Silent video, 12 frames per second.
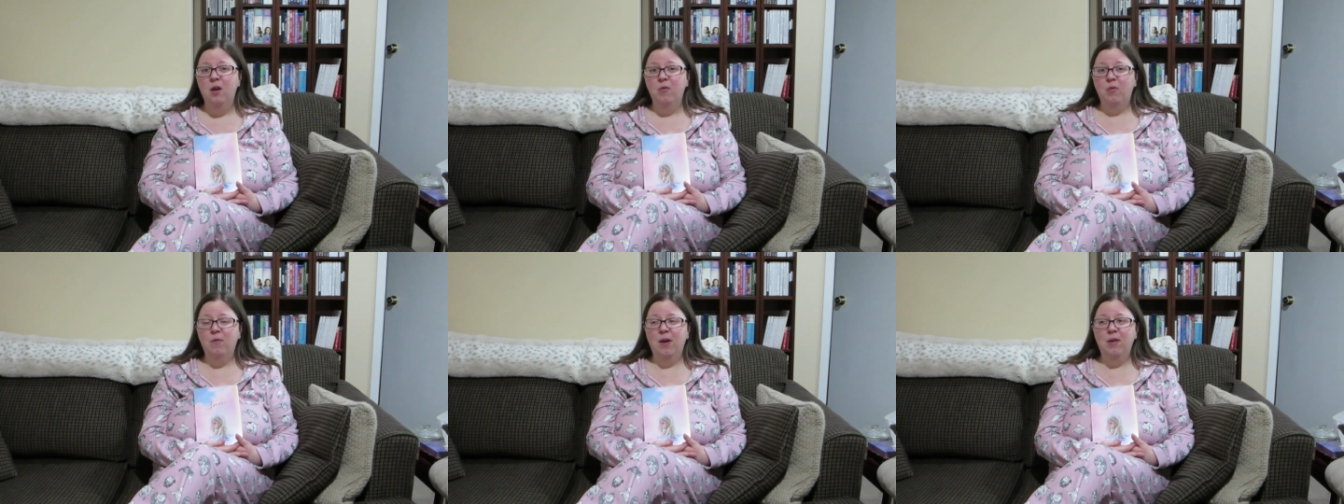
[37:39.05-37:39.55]

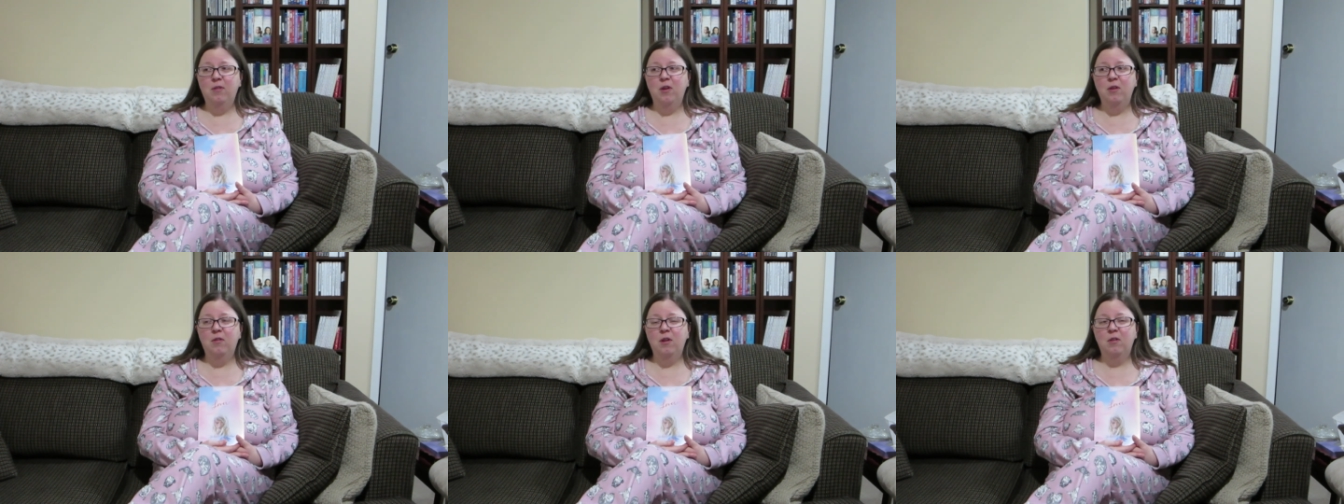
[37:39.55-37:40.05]
for
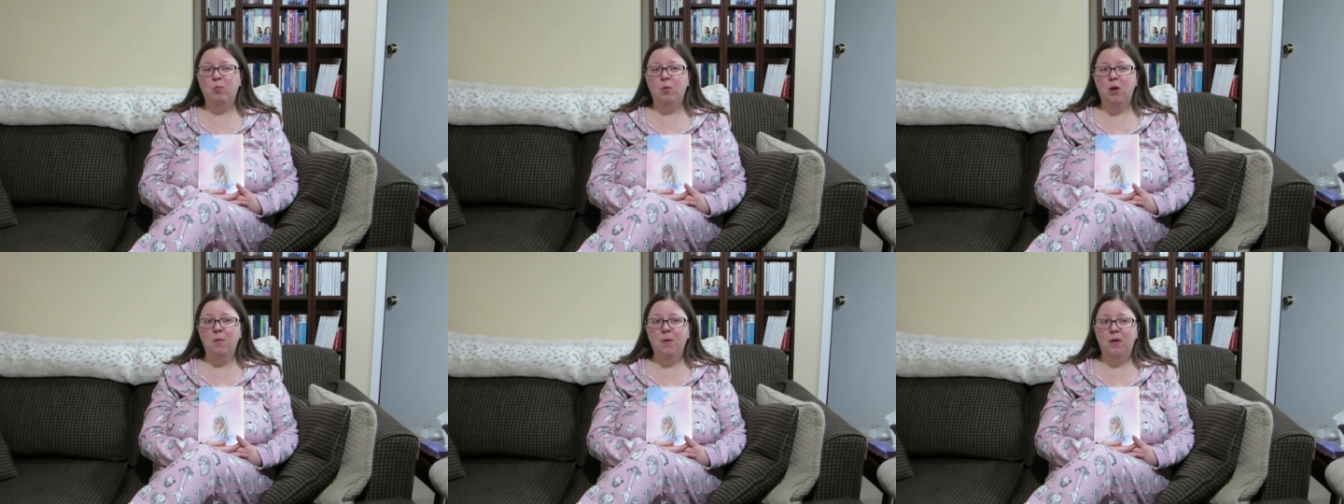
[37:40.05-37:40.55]
Valentine's Day as
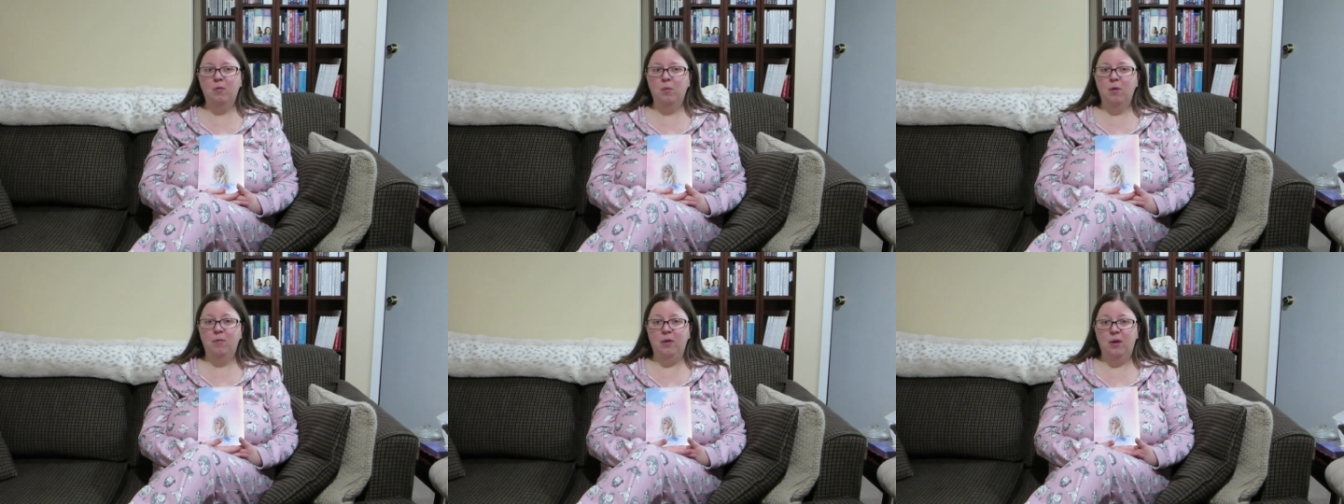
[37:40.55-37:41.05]
well because we
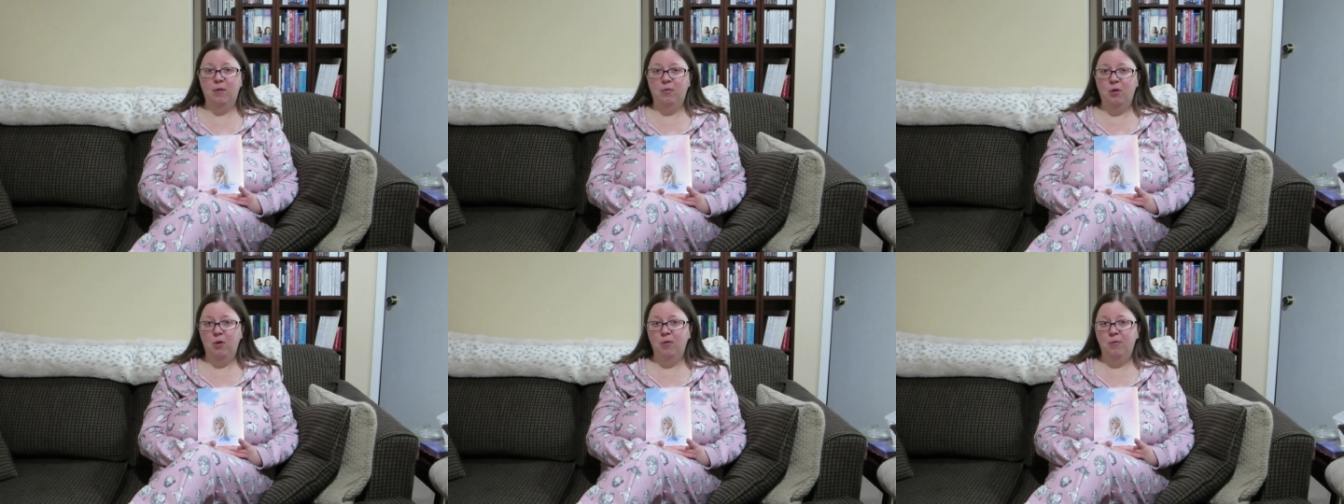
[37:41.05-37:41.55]
have a gift
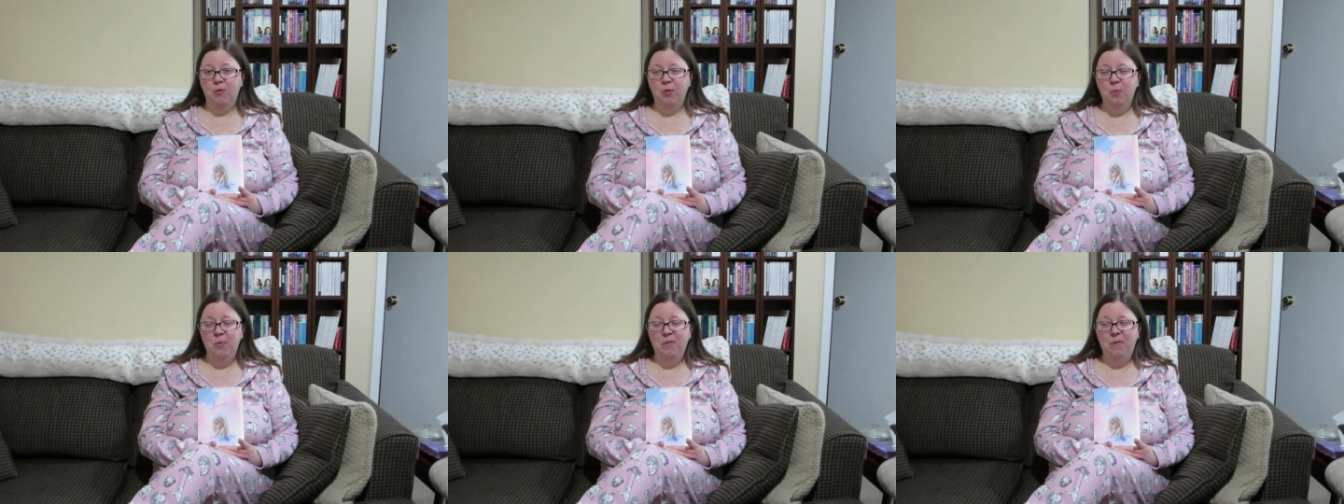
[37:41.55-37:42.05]
card for the
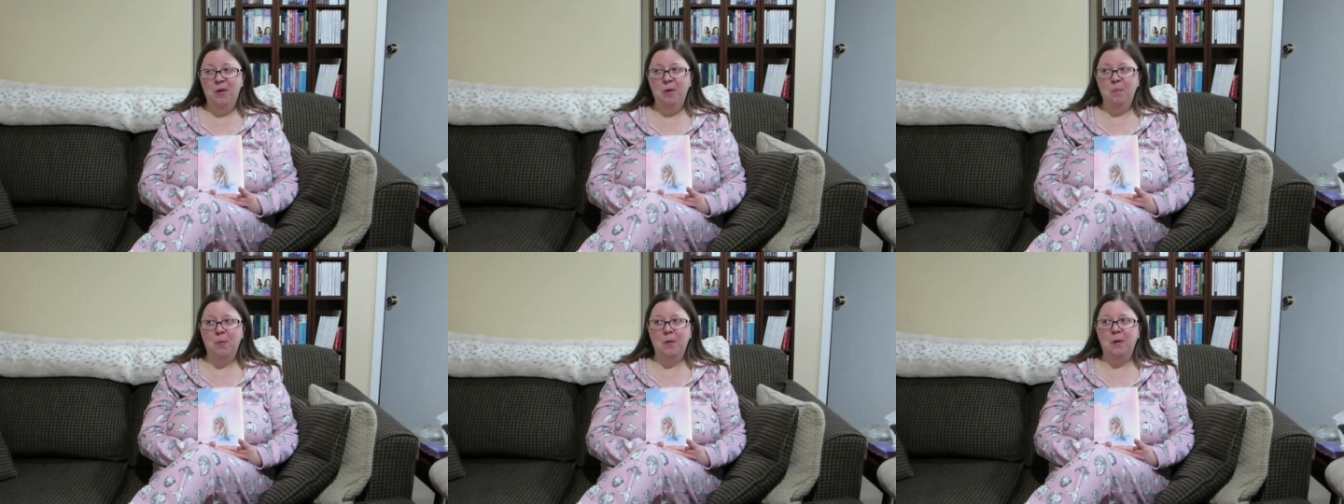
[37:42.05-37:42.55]
movie,
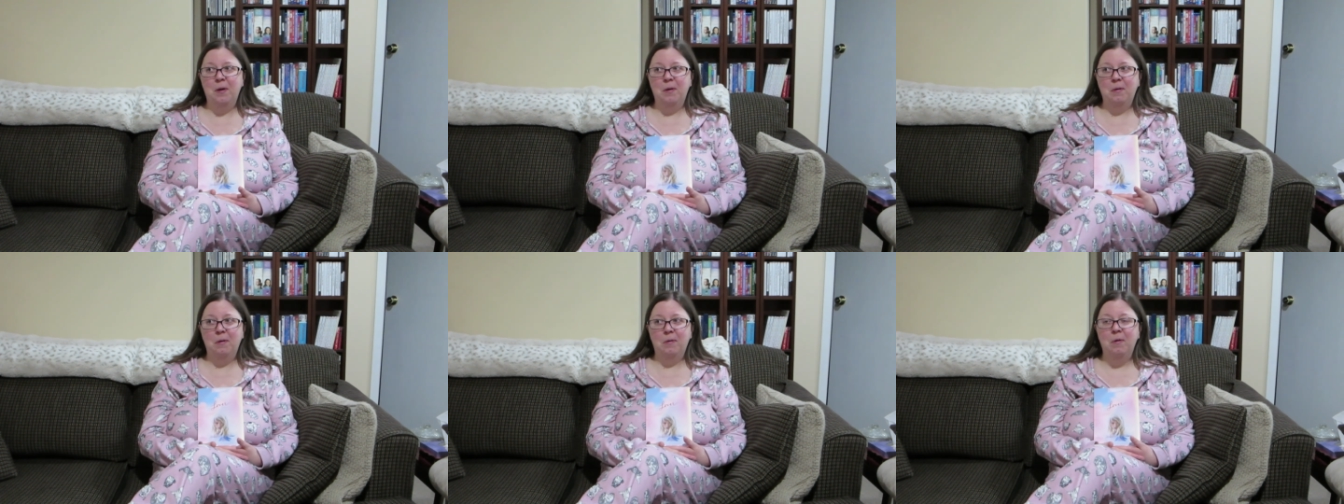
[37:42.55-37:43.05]
but I
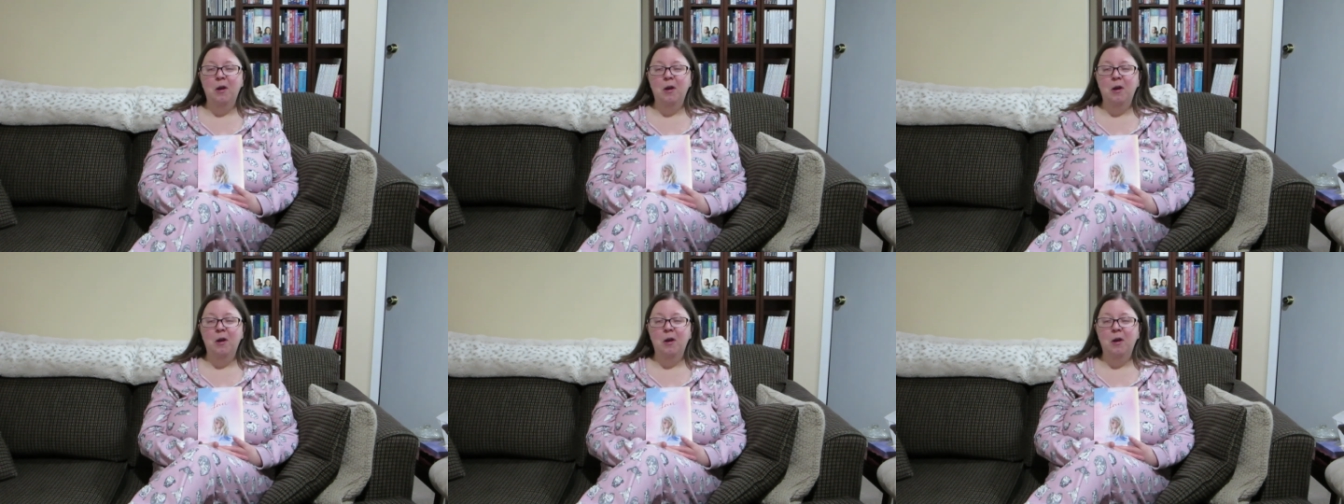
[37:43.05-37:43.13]
don't know.